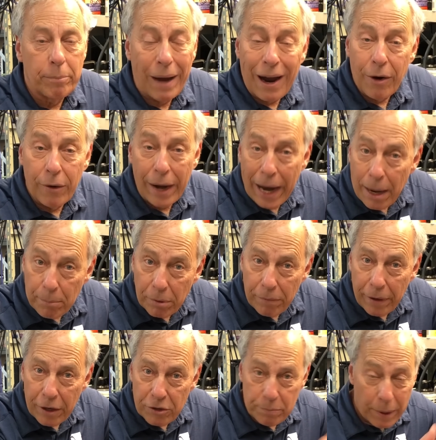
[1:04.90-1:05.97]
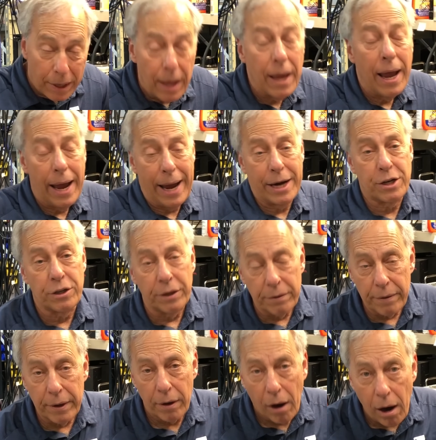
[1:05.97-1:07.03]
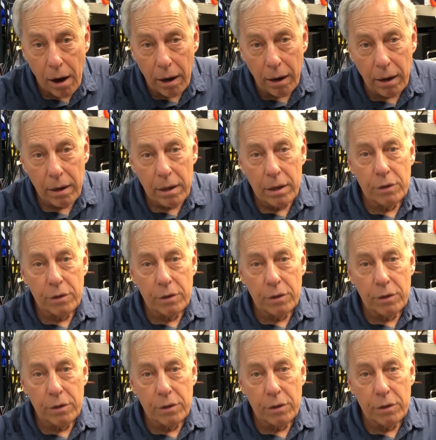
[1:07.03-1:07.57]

power amplifiers, but actually they are.